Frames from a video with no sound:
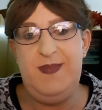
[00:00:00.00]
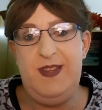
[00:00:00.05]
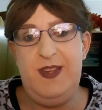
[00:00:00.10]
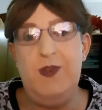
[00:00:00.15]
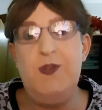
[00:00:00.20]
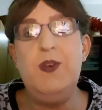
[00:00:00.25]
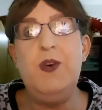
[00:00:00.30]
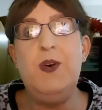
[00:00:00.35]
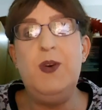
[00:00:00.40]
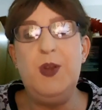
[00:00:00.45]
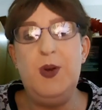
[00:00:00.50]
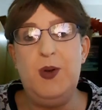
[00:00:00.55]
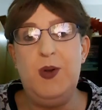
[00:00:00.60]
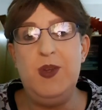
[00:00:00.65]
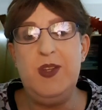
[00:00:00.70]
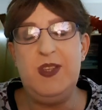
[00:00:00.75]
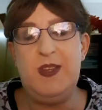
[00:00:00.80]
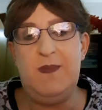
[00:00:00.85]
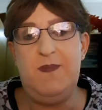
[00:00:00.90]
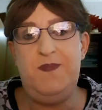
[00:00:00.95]
You're all
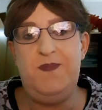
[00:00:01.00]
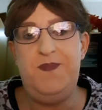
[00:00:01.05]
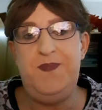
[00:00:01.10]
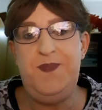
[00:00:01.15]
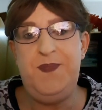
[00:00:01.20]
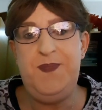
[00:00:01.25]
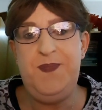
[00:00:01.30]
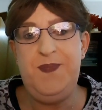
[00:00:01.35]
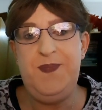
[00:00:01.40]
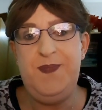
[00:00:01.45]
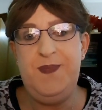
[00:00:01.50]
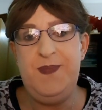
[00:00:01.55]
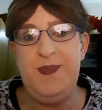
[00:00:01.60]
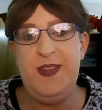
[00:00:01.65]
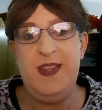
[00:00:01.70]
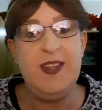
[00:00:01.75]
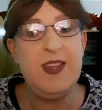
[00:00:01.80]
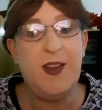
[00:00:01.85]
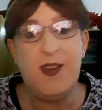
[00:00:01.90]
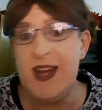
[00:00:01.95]
awesome.
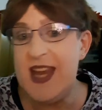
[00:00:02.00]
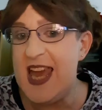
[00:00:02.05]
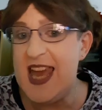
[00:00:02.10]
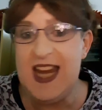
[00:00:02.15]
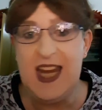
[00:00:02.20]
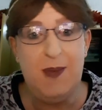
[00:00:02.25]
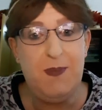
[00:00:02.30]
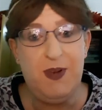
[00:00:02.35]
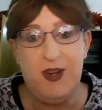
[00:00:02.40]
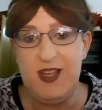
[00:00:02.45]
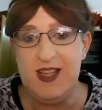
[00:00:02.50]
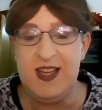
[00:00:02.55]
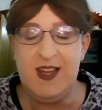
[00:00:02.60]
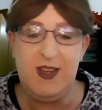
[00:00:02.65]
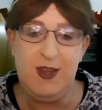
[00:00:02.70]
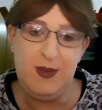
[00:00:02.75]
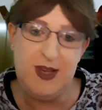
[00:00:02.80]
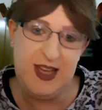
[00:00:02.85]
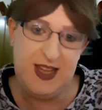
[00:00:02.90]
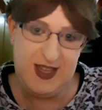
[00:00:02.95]
Don't let anybody tell
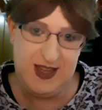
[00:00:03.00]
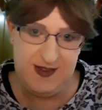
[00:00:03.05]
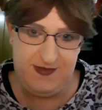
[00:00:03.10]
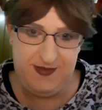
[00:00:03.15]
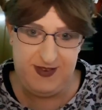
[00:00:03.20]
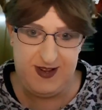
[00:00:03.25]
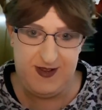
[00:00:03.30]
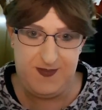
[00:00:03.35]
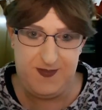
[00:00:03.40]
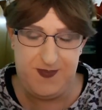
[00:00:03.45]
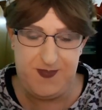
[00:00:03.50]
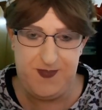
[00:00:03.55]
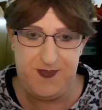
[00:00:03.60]
you any different.